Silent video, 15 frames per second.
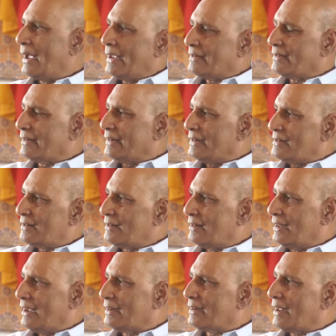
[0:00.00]
as against
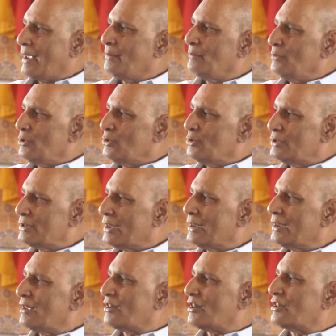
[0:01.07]
that I am
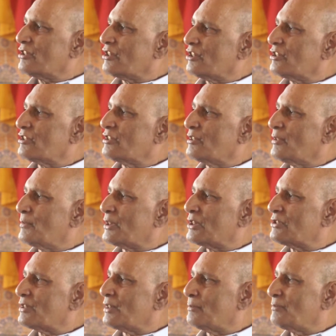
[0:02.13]
using Rajakasya
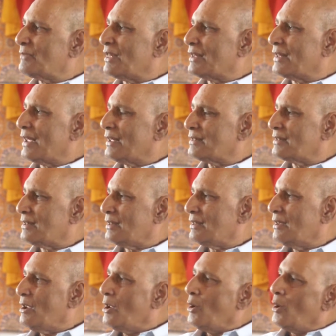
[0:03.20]
Vastram Dadati.
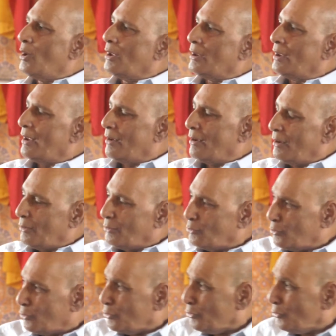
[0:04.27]

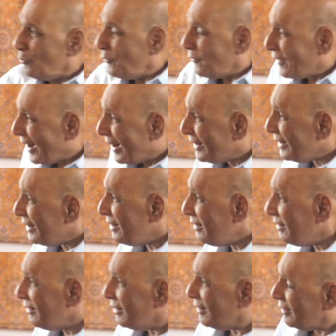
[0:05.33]
Do you
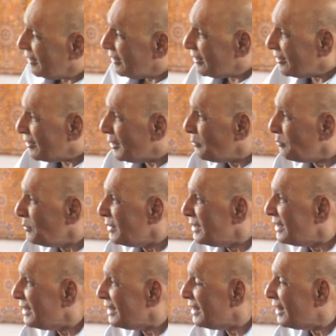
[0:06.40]
find the
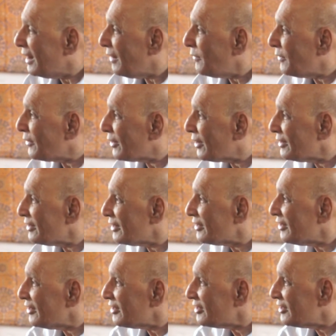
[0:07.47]
meaning of
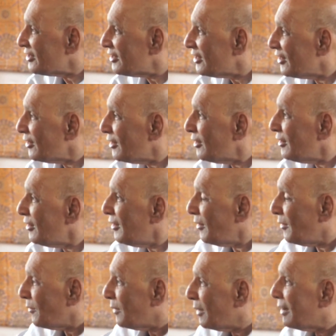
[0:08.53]
Rajakasya?
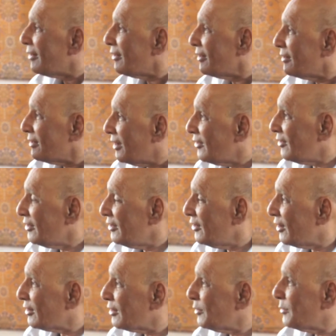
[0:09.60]
In
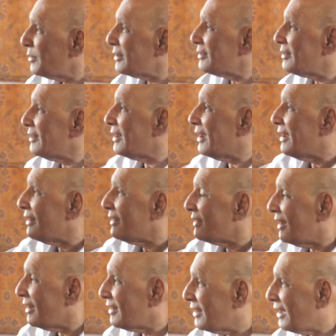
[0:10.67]
other words, there is
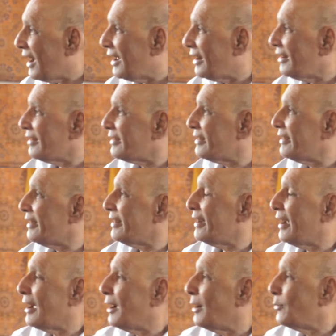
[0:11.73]
a dana
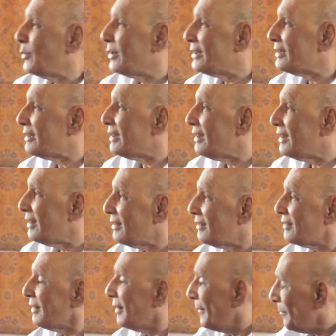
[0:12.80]
kriya which
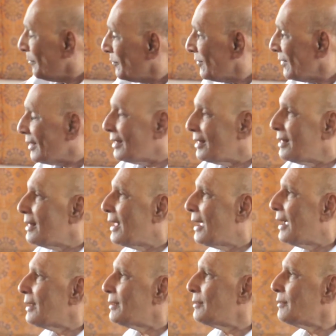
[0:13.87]
is
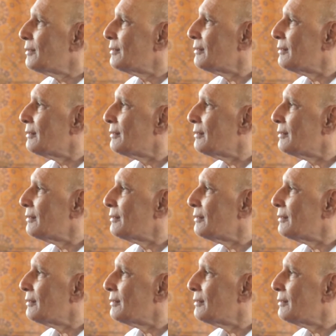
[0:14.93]
not